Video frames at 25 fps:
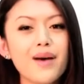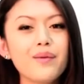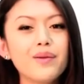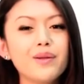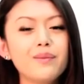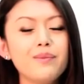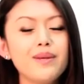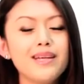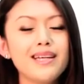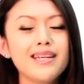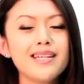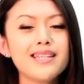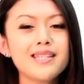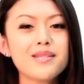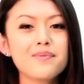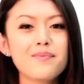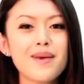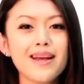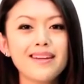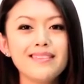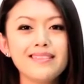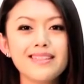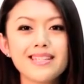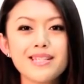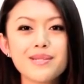will be
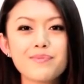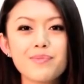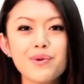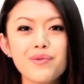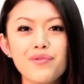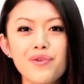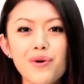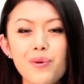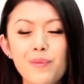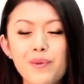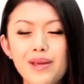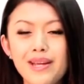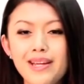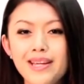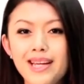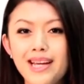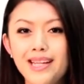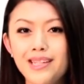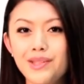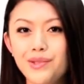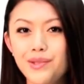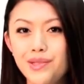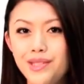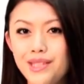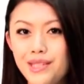inspectors performing their
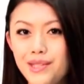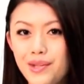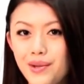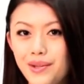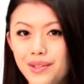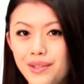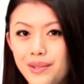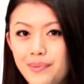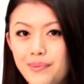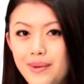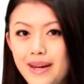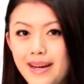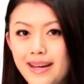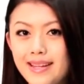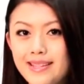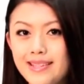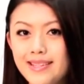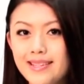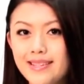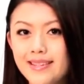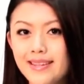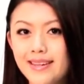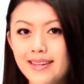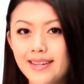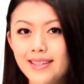duties on the bus
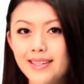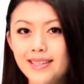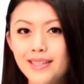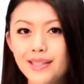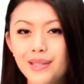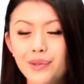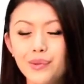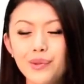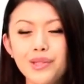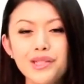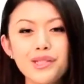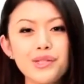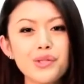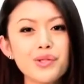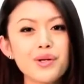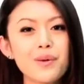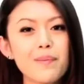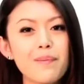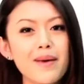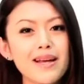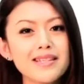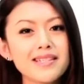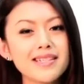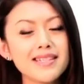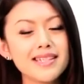to ensure
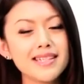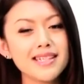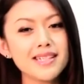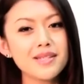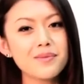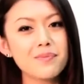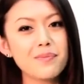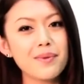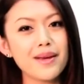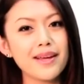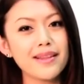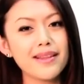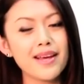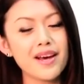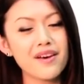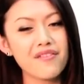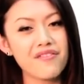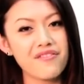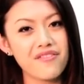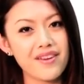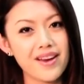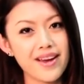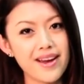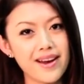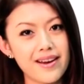passengers pay their
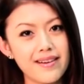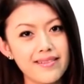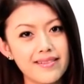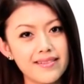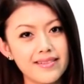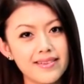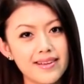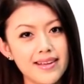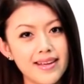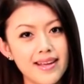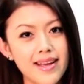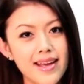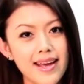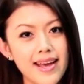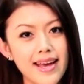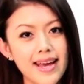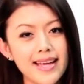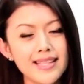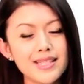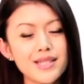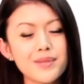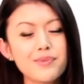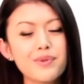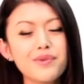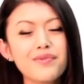fare
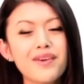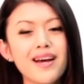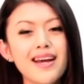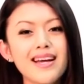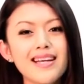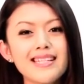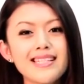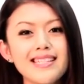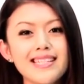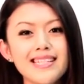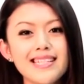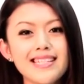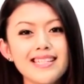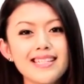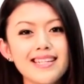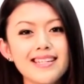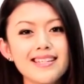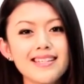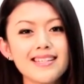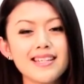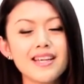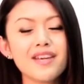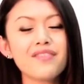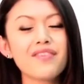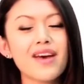and to provide
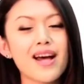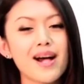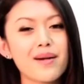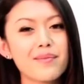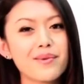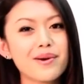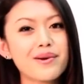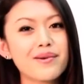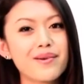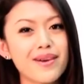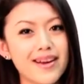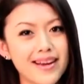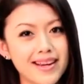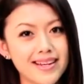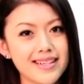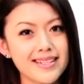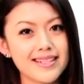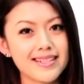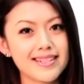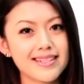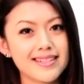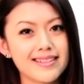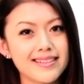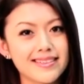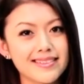assistance if help
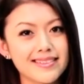arises.